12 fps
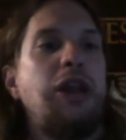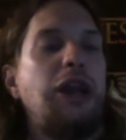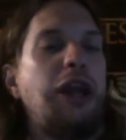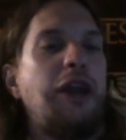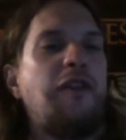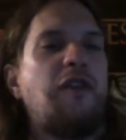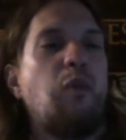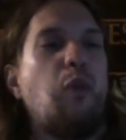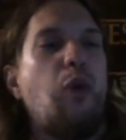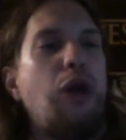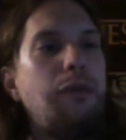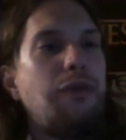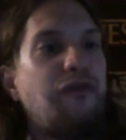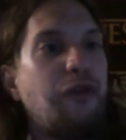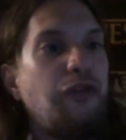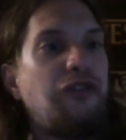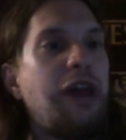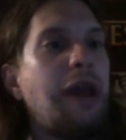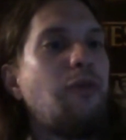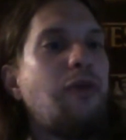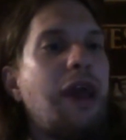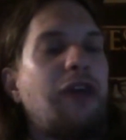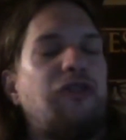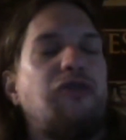it's one of the first times you
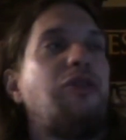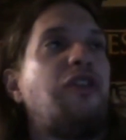actually